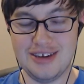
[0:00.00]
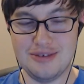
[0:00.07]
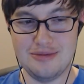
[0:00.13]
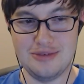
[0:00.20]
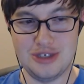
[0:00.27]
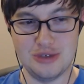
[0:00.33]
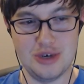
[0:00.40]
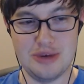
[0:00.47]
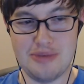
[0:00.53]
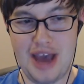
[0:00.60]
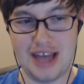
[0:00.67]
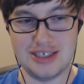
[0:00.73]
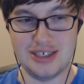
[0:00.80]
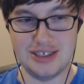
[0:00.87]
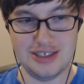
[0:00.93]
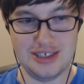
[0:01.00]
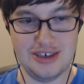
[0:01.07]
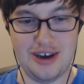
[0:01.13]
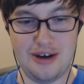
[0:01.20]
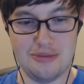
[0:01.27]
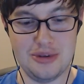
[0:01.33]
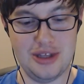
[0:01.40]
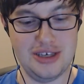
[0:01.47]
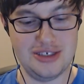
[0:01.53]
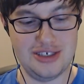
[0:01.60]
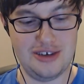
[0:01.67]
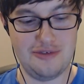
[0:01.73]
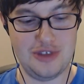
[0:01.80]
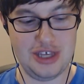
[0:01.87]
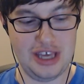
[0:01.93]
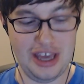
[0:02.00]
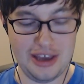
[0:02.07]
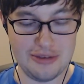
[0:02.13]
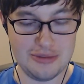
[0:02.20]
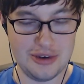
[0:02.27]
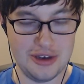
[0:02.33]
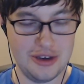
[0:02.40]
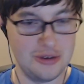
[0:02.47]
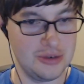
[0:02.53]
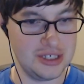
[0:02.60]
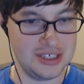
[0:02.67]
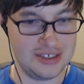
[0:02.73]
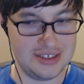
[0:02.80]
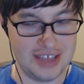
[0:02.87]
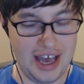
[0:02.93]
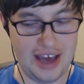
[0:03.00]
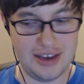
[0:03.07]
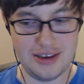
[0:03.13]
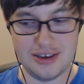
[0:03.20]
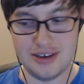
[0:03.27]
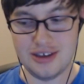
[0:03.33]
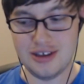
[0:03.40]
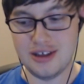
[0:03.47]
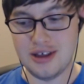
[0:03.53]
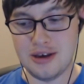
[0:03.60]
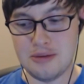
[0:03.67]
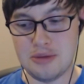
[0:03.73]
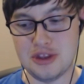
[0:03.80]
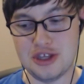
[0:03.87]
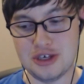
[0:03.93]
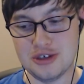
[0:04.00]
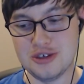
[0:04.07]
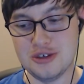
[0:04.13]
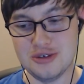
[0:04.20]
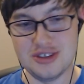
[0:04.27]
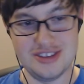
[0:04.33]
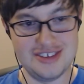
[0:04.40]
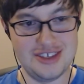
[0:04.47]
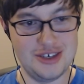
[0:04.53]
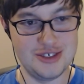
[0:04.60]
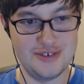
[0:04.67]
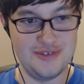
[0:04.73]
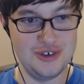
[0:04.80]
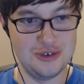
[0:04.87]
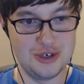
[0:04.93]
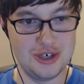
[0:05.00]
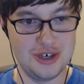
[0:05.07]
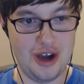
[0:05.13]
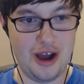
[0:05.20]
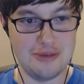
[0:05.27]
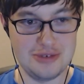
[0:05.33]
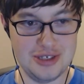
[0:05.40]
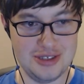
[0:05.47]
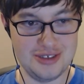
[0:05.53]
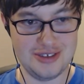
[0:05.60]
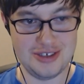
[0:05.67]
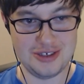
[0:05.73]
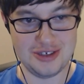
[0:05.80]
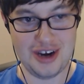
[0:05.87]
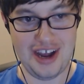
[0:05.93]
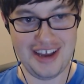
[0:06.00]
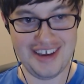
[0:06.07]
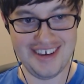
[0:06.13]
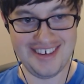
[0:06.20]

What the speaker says: do a matching decompilation of the game, which is sad. But the good news is there's fewer options to try.